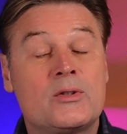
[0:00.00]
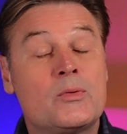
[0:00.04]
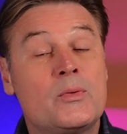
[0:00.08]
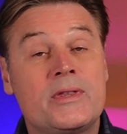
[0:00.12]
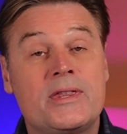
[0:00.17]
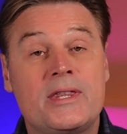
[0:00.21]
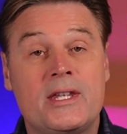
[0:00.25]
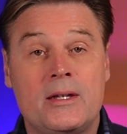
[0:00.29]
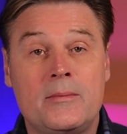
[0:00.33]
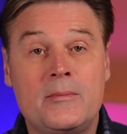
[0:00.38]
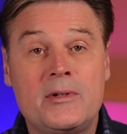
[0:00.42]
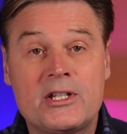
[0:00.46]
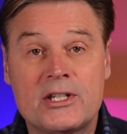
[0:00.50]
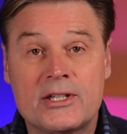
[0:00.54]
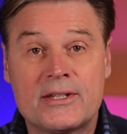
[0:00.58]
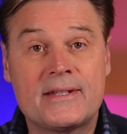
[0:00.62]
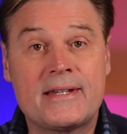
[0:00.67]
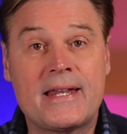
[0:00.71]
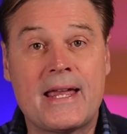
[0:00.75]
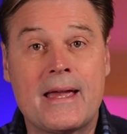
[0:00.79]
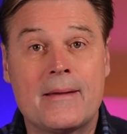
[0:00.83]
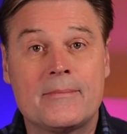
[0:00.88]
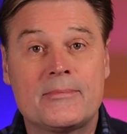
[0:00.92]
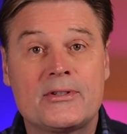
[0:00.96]
with the Images
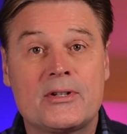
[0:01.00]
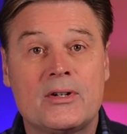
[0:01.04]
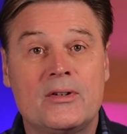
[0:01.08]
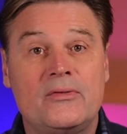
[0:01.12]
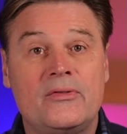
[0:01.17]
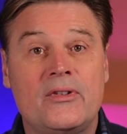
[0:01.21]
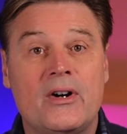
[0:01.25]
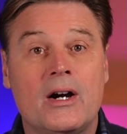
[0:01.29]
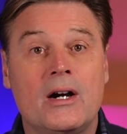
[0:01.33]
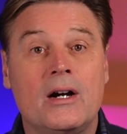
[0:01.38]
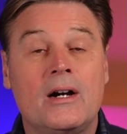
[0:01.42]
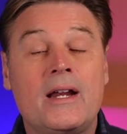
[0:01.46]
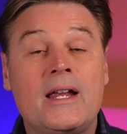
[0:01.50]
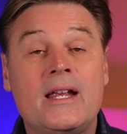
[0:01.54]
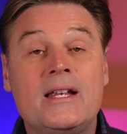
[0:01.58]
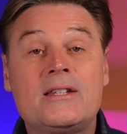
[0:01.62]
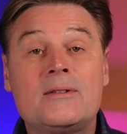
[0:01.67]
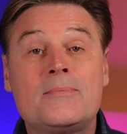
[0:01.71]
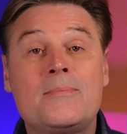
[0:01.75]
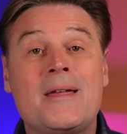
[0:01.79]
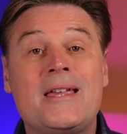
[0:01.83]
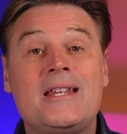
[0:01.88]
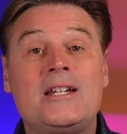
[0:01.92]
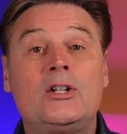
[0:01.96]
tab so far,
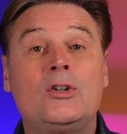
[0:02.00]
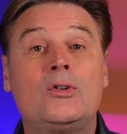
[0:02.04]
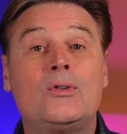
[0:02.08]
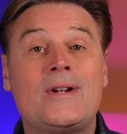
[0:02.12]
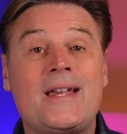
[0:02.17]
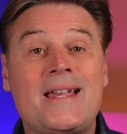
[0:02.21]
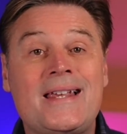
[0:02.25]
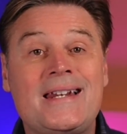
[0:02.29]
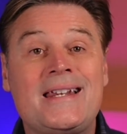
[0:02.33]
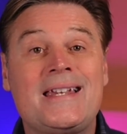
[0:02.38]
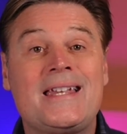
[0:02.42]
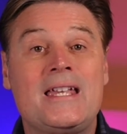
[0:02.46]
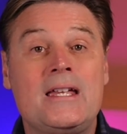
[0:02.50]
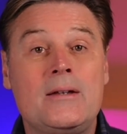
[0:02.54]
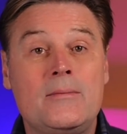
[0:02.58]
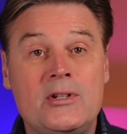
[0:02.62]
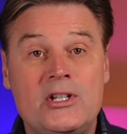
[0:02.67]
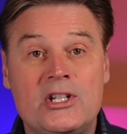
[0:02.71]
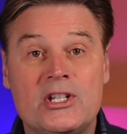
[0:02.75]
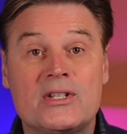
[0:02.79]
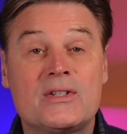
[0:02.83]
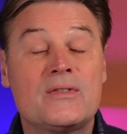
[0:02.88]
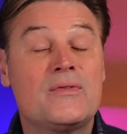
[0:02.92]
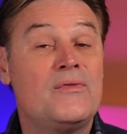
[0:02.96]
it's made creating
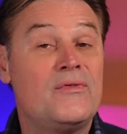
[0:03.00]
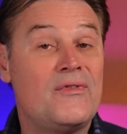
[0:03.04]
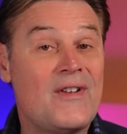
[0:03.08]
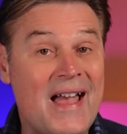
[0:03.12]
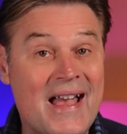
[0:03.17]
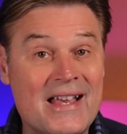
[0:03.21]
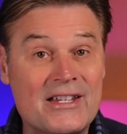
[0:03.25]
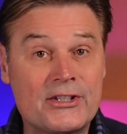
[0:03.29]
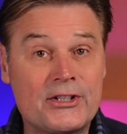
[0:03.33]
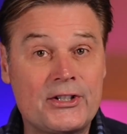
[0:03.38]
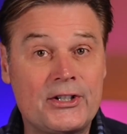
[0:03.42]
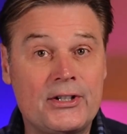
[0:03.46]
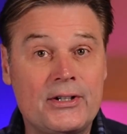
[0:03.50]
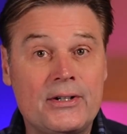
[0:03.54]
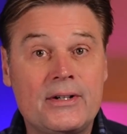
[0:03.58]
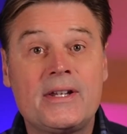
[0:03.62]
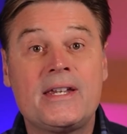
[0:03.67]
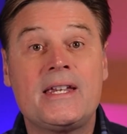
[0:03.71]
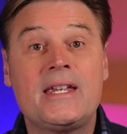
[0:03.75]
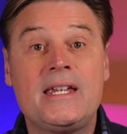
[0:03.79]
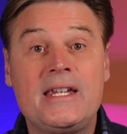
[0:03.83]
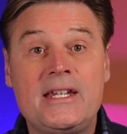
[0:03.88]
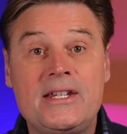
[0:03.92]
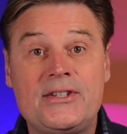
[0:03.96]
images faster,
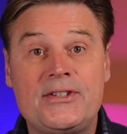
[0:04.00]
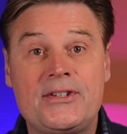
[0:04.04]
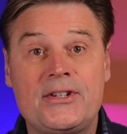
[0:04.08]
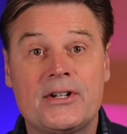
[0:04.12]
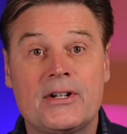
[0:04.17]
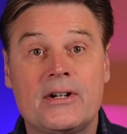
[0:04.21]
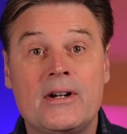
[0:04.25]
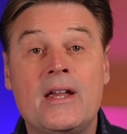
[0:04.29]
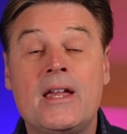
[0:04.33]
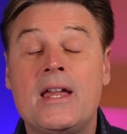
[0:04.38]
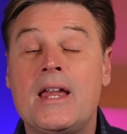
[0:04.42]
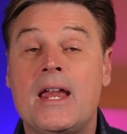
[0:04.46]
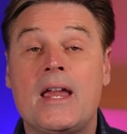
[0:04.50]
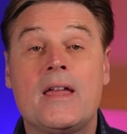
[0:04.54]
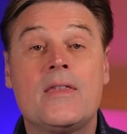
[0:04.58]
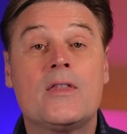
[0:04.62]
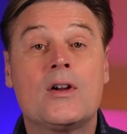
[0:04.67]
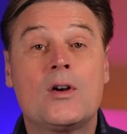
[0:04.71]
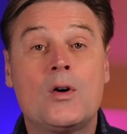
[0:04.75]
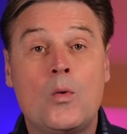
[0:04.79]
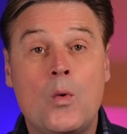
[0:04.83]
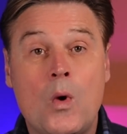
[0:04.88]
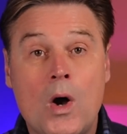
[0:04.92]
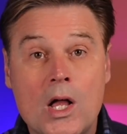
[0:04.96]
easier, and
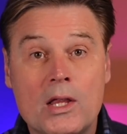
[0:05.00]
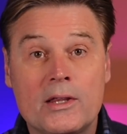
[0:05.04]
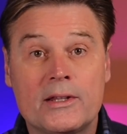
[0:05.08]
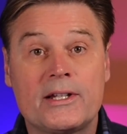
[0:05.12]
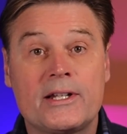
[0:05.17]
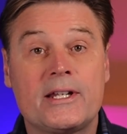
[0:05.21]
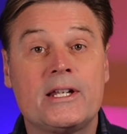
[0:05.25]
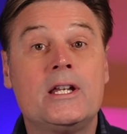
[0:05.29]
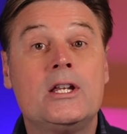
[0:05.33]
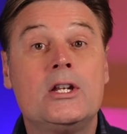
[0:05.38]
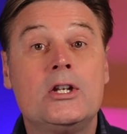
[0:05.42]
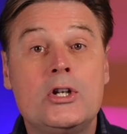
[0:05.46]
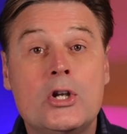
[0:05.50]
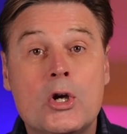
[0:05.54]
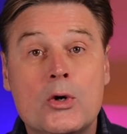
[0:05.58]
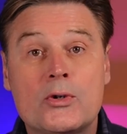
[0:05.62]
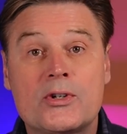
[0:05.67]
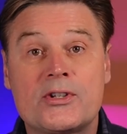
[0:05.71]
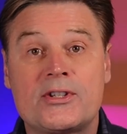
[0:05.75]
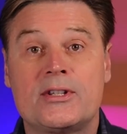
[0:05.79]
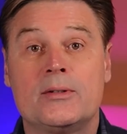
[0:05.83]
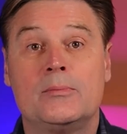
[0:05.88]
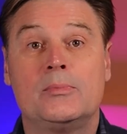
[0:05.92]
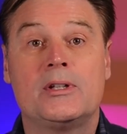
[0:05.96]
the quality
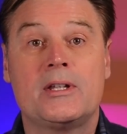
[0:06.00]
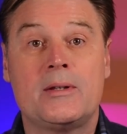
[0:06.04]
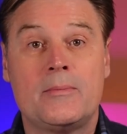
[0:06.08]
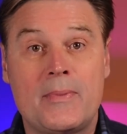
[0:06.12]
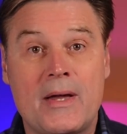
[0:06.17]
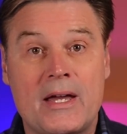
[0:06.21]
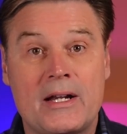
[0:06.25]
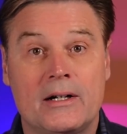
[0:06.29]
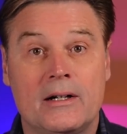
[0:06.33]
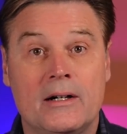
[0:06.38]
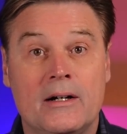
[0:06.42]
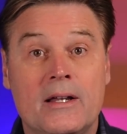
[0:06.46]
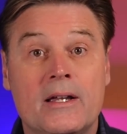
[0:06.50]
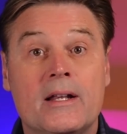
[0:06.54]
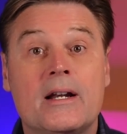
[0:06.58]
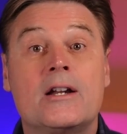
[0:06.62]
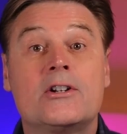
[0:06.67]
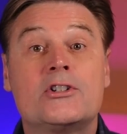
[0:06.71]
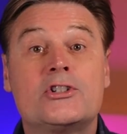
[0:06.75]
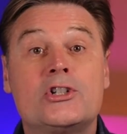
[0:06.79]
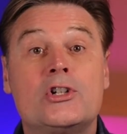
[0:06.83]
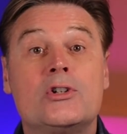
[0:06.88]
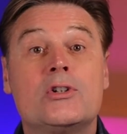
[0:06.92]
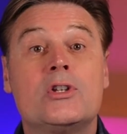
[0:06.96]
noticeably better. And
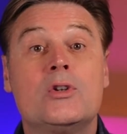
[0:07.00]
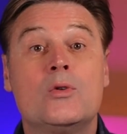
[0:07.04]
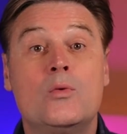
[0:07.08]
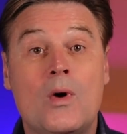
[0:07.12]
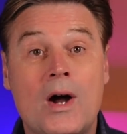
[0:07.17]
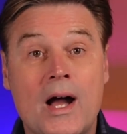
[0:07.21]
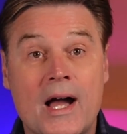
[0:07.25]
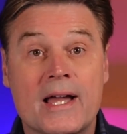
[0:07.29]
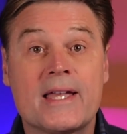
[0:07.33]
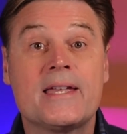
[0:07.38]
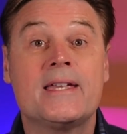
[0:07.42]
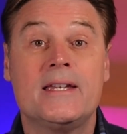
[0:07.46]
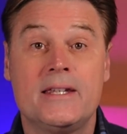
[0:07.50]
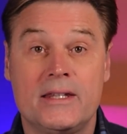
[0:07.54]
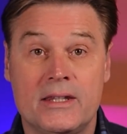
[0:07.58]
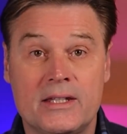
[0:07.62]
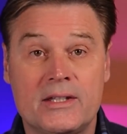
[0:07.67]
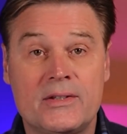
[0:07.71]
I'll show you why in this